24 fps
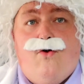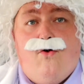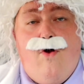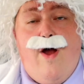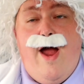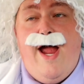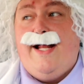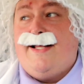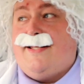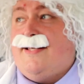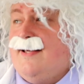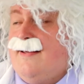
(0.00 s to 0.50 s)

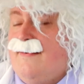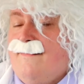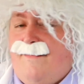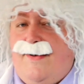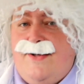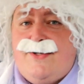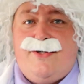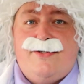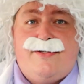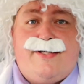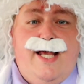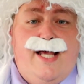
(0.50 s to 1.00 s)
Great!
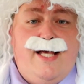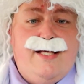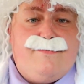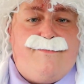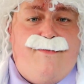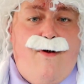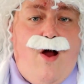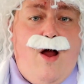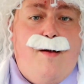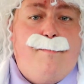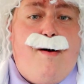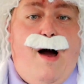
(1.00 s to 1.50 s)
VGC
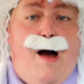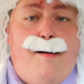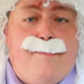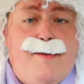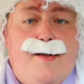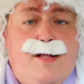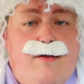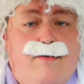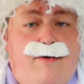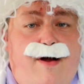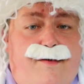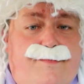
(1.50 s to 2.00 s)
is very
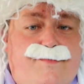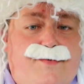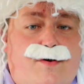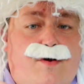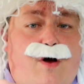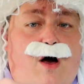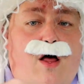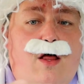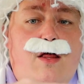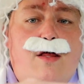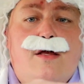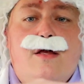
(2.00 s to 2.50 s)
popular
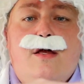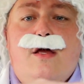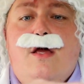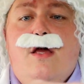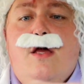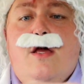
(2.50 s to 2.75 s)
after all.